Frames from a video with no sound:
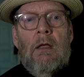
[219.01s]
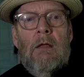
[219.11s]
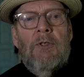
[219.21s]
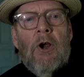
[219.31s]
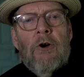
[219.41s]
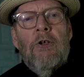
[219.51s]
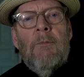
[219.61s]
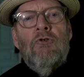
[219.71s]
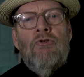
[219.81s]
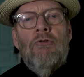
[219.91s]
The
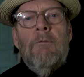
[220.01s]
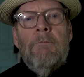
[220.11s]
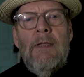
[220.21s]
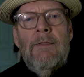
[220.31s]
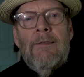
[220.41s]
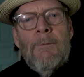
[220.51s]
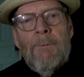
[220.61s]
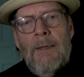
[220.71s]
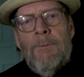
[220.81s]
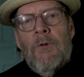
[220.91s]
argument shouldn't be that the
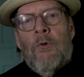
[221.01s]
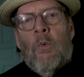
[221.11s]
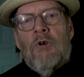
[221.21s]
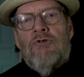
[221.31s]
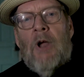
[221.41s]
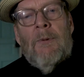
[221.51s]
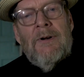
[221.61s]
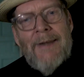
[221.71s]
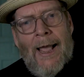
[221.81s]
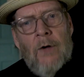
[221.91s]
people in the workshop are
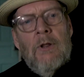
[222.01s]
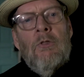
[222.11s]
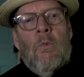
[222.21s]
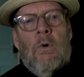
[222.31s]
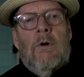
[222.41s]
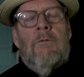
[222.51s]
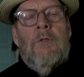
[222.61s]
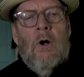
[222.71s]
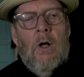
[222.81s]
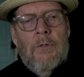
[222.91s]
doubting the word of
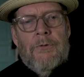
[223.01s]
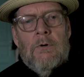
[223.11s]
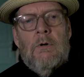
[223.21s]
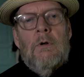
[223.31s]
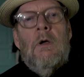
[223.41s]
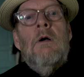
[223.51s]
the author,